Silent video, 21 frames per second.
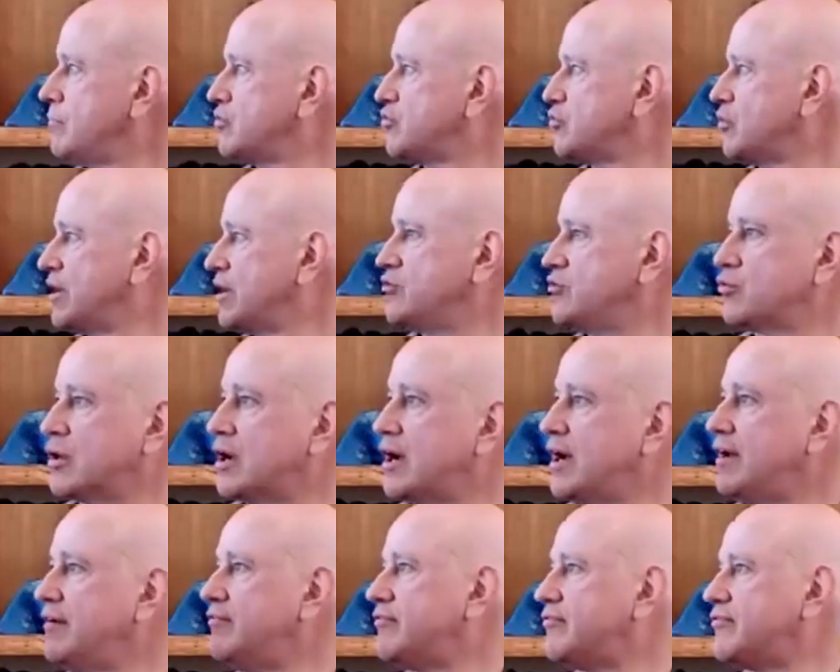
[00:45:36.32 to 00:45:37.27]
So I
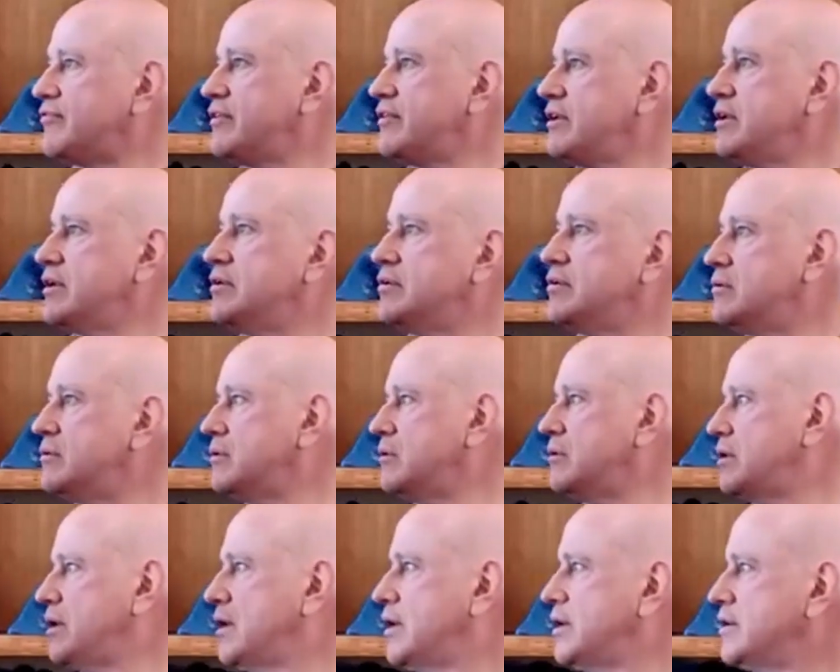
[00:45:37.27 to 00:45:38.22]
drive
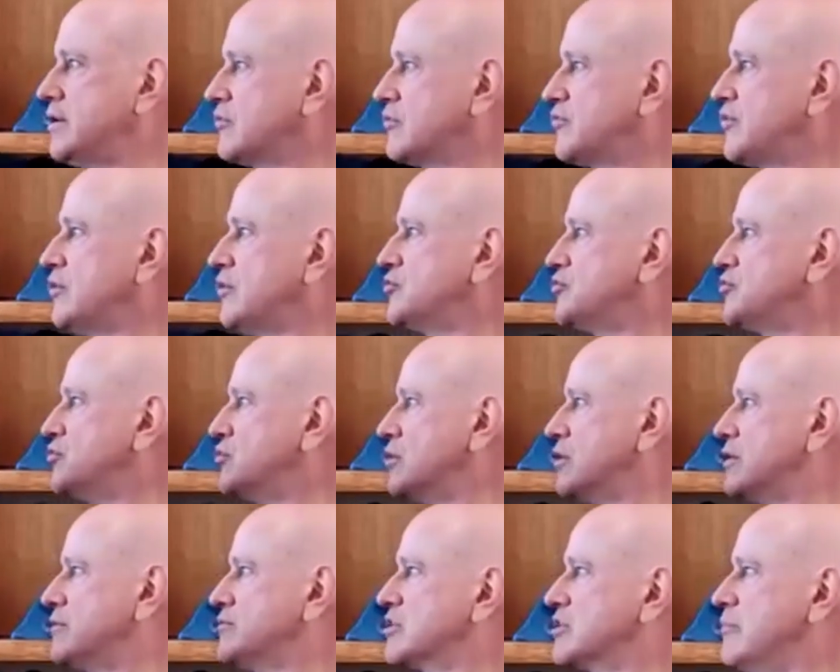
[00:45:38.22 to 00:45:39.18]
in on
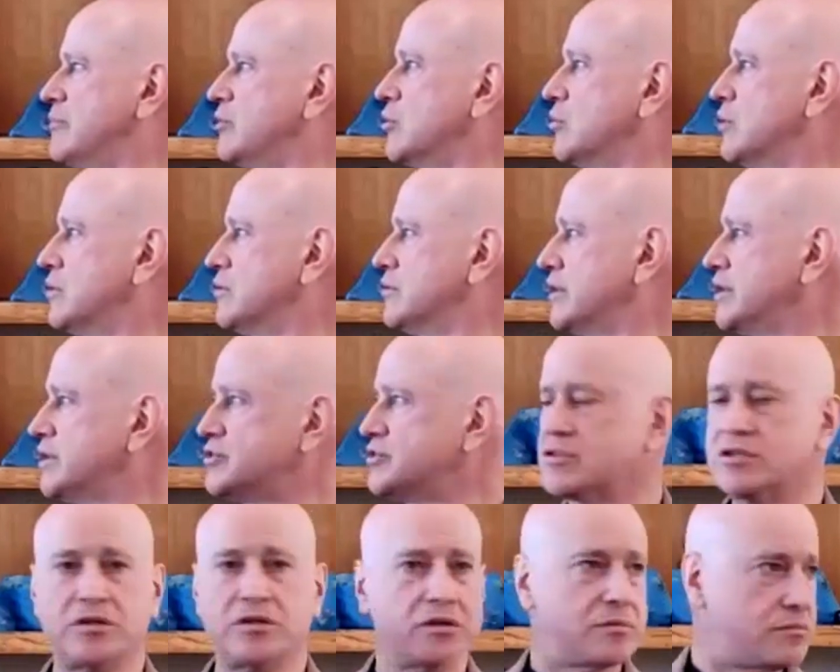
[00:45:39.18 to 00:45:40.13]
Excelsior and I was coming around the edge
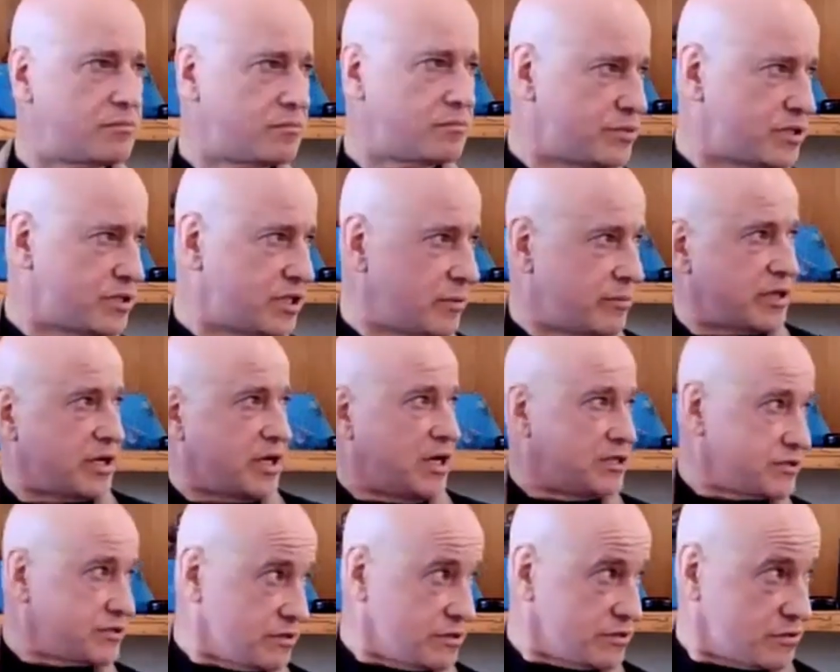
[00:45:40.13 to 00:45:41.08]
of the
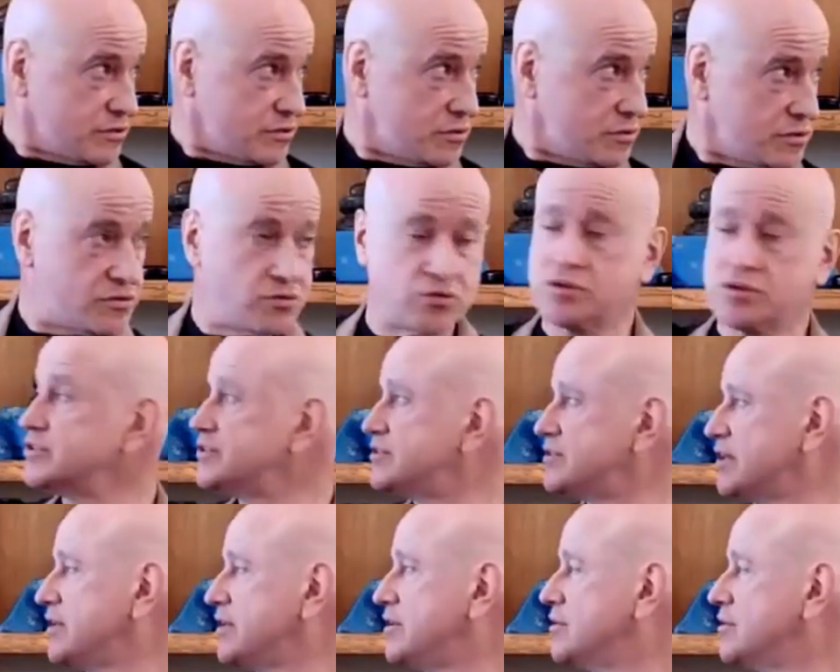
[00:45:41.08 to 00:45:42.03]
Bede-Mikoska, this north
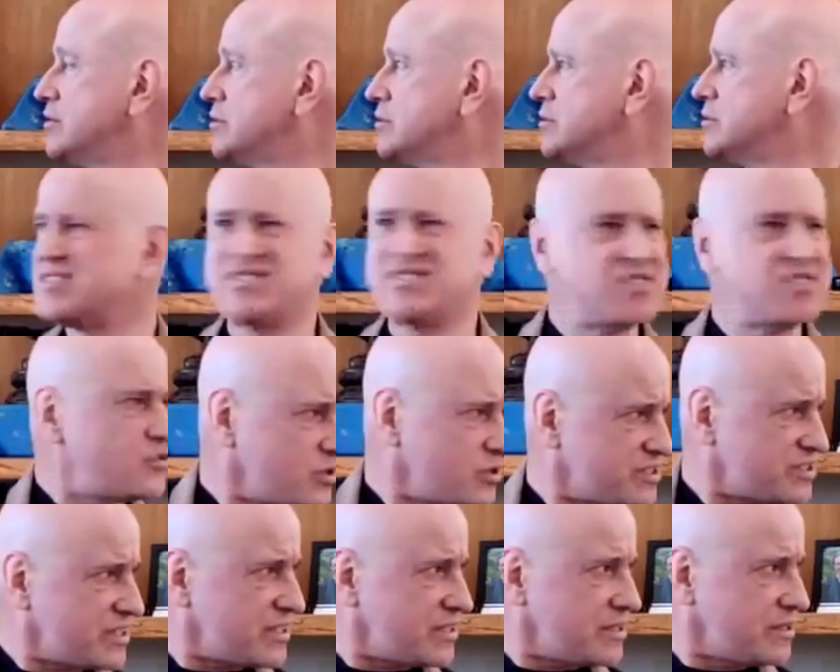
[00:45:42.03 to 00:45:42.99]
side here. Is this the
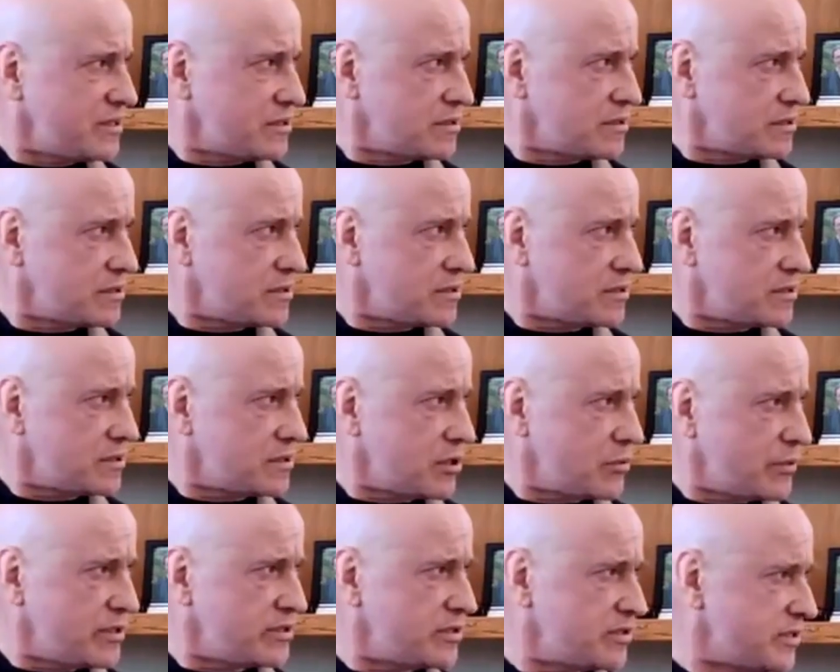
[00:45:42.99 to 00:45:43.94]
north side?
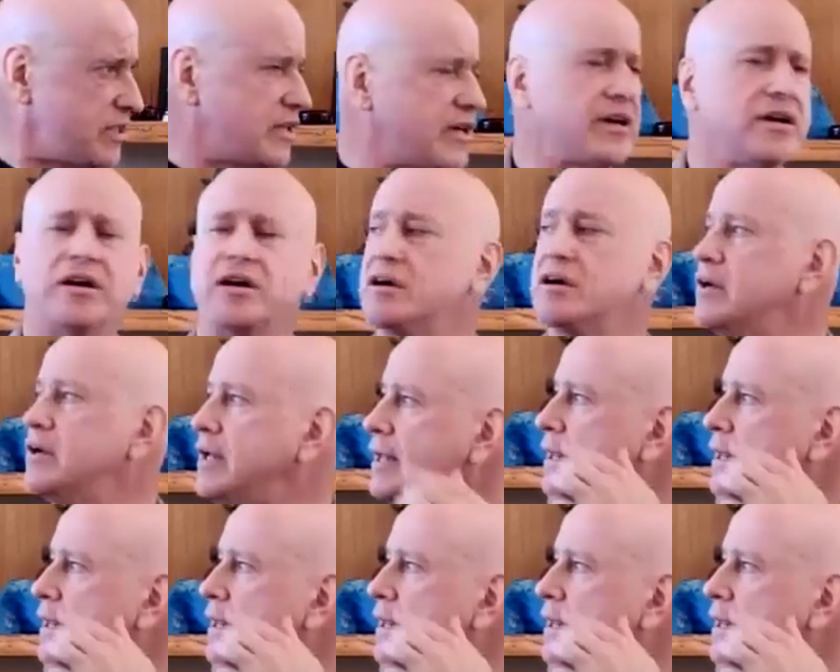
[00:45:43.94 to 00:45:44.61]
Are we in that? Yeah.